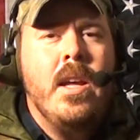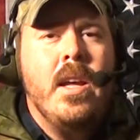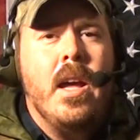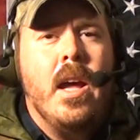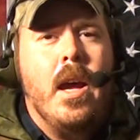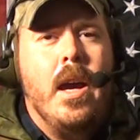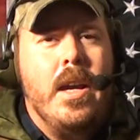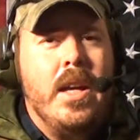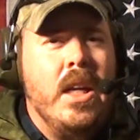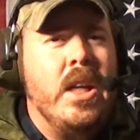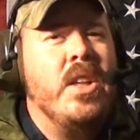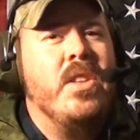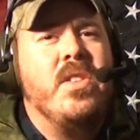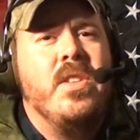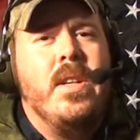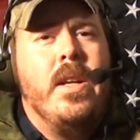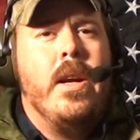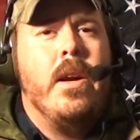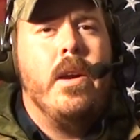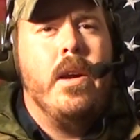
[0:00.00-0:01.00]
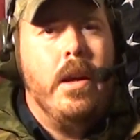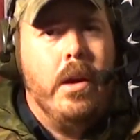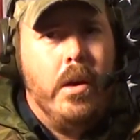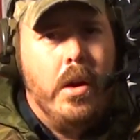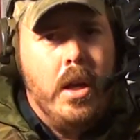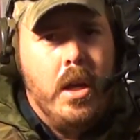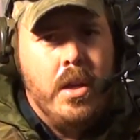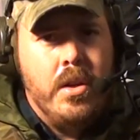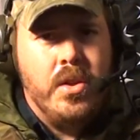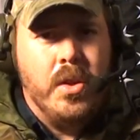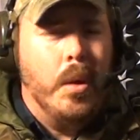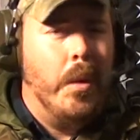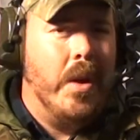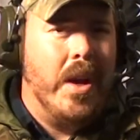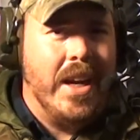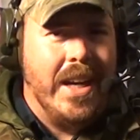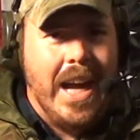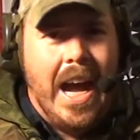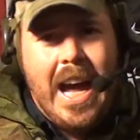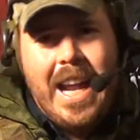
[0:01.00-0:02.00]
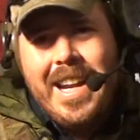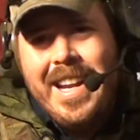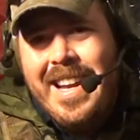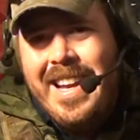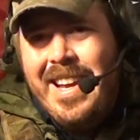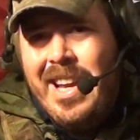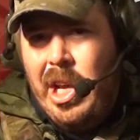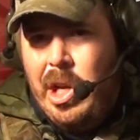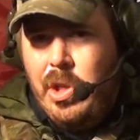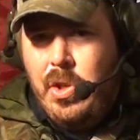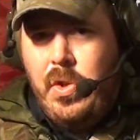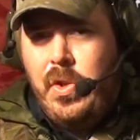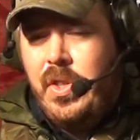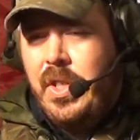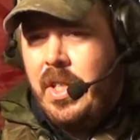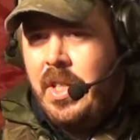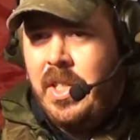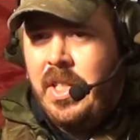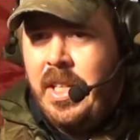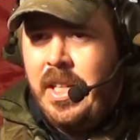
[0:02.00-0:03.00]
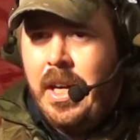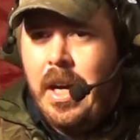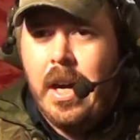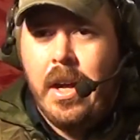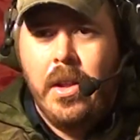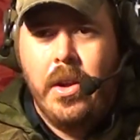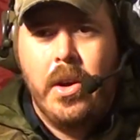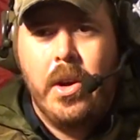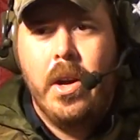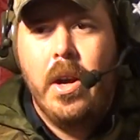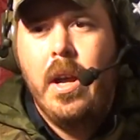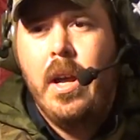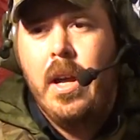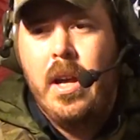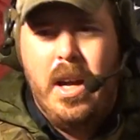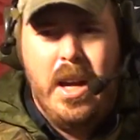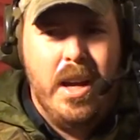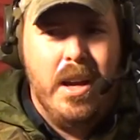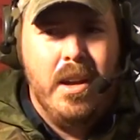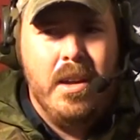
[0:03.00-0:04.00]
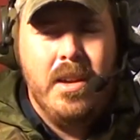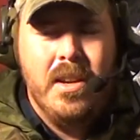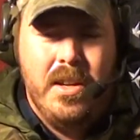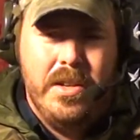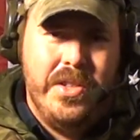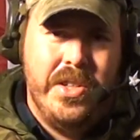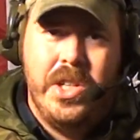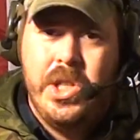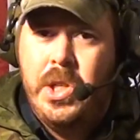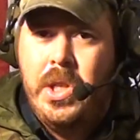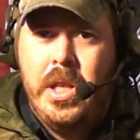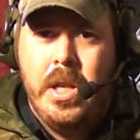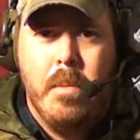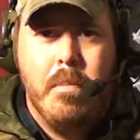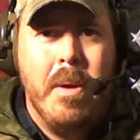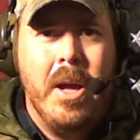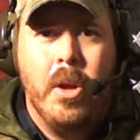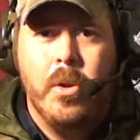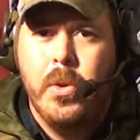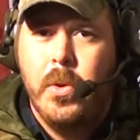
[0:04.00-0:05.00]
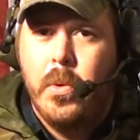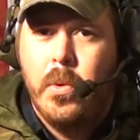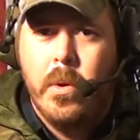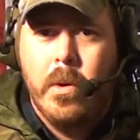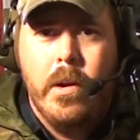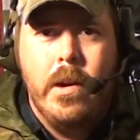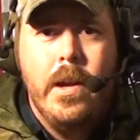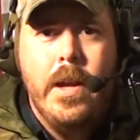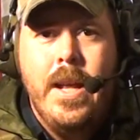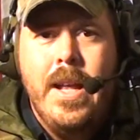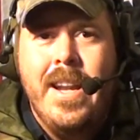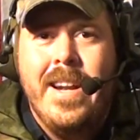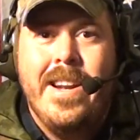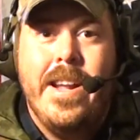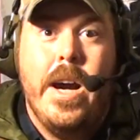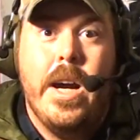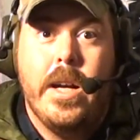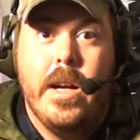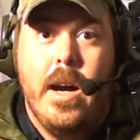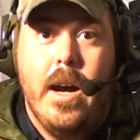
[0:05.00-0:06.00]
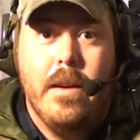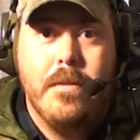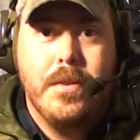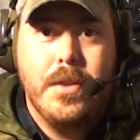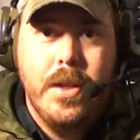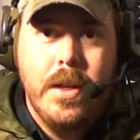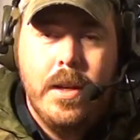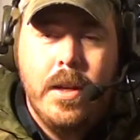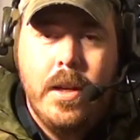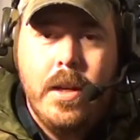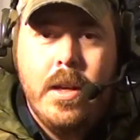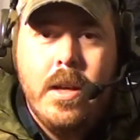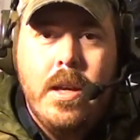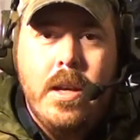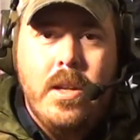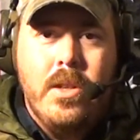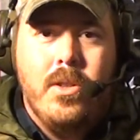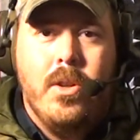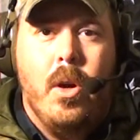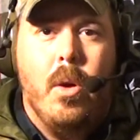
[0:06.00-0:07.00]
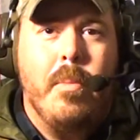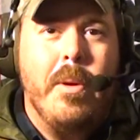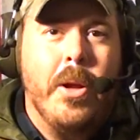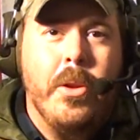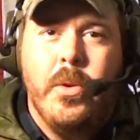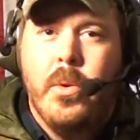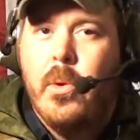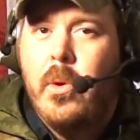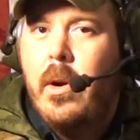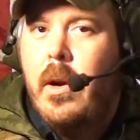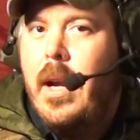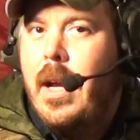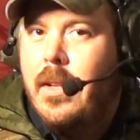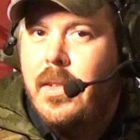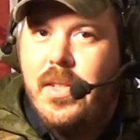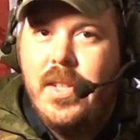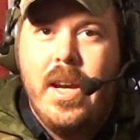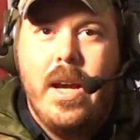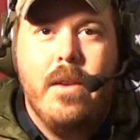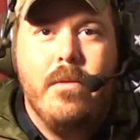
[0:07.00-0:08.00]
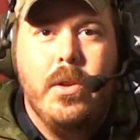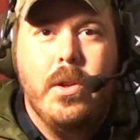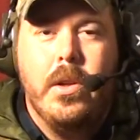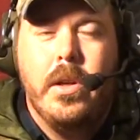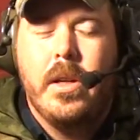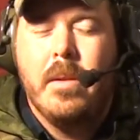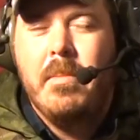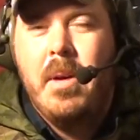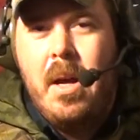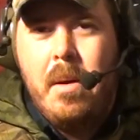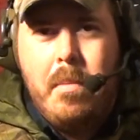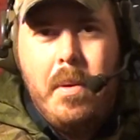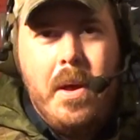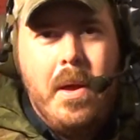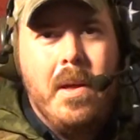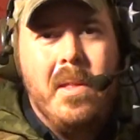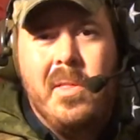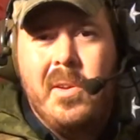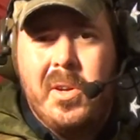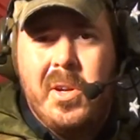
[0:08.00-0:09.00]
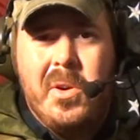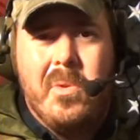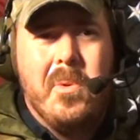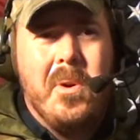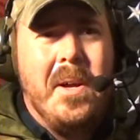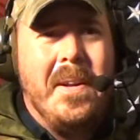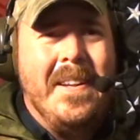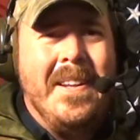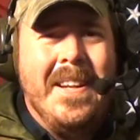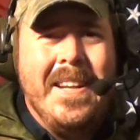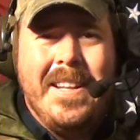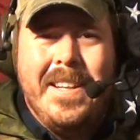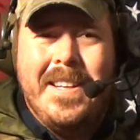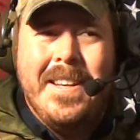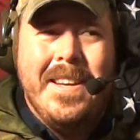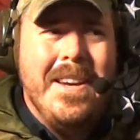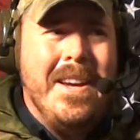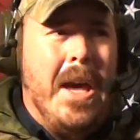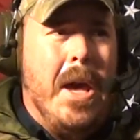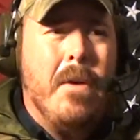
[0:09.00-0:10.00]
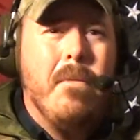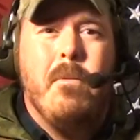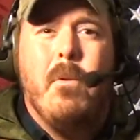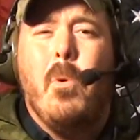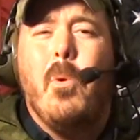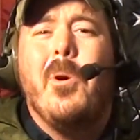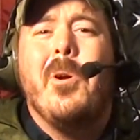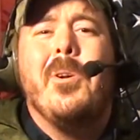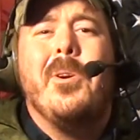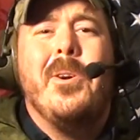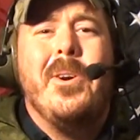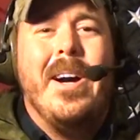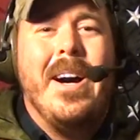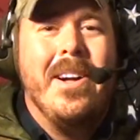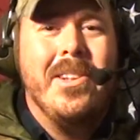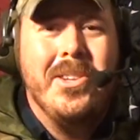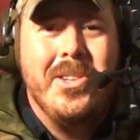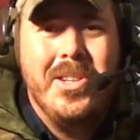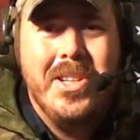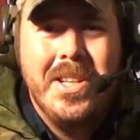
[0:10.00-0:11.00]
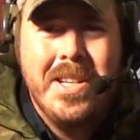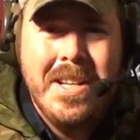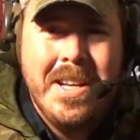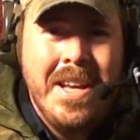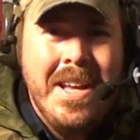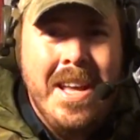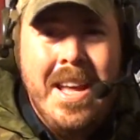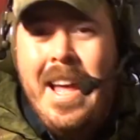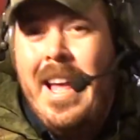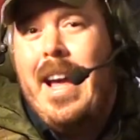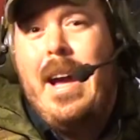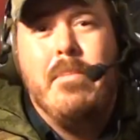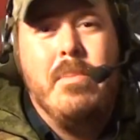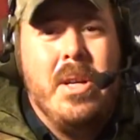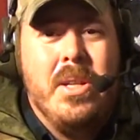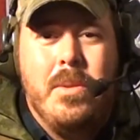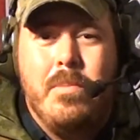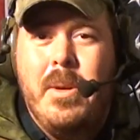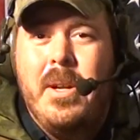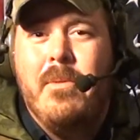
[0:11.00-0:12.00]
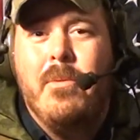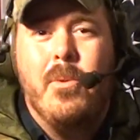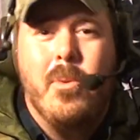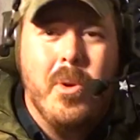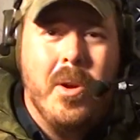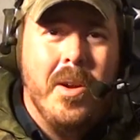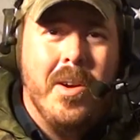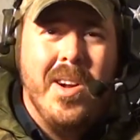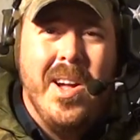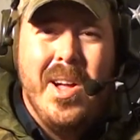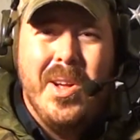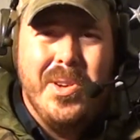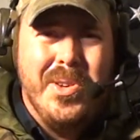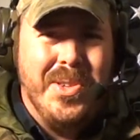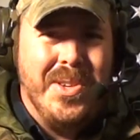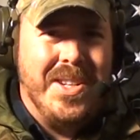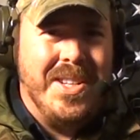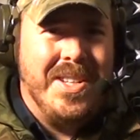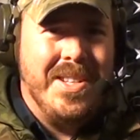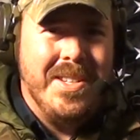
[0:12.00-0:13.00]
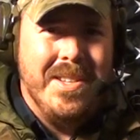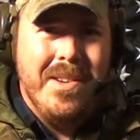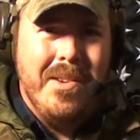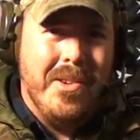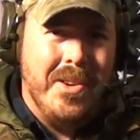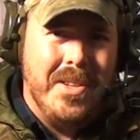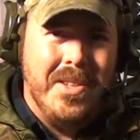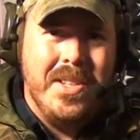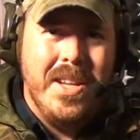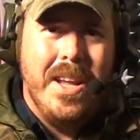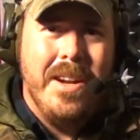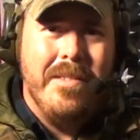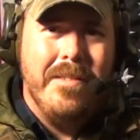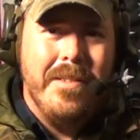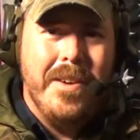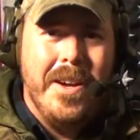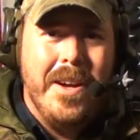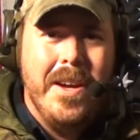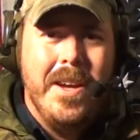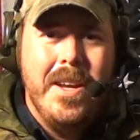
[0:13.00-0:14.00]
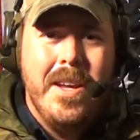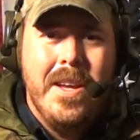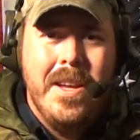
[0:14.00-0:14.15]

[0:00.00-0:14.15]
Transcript: any scenario. So what I got, these are $60, essentially they're Peltor knockoffs. So Peltor headset, if you look them up, they're going to run like $400. I'm not spending $400 on a set of